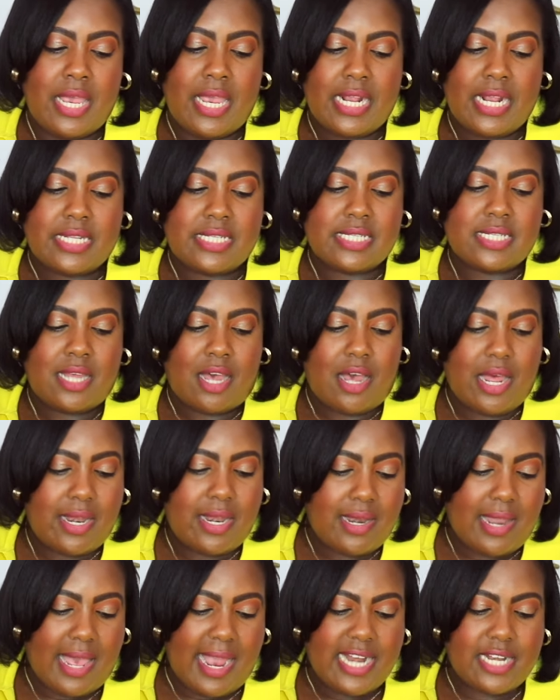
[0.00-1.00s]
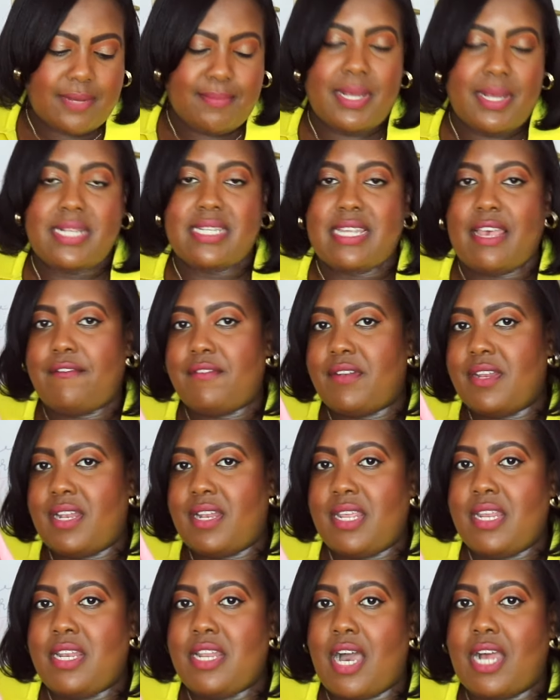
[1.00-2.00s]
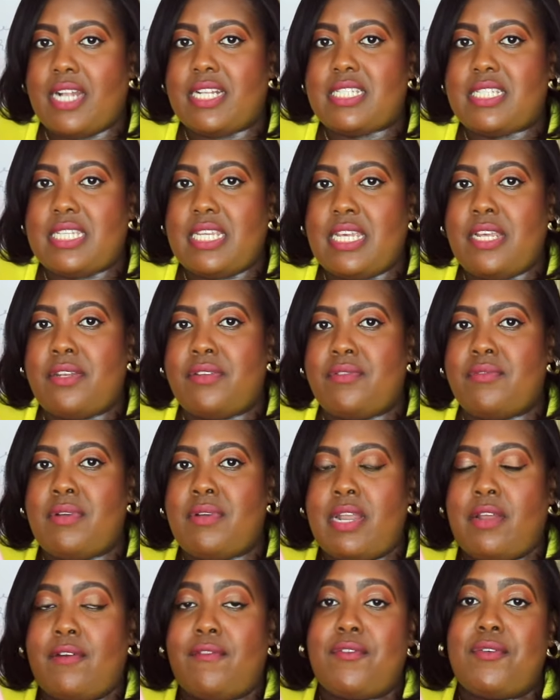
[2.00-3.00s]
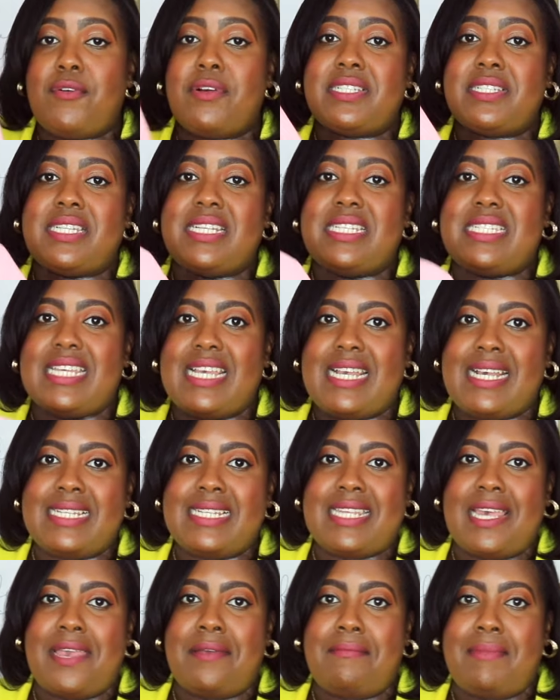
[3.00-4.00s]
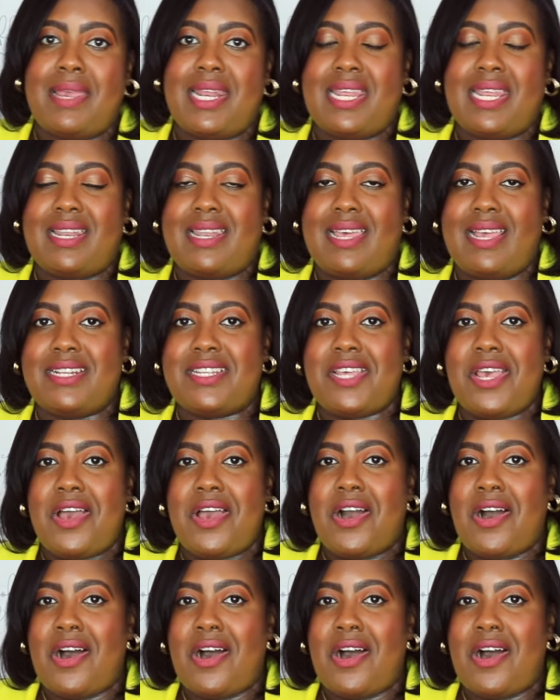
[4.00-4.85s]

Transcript: It's unlined but definitely not see-through and of course this is a mini length.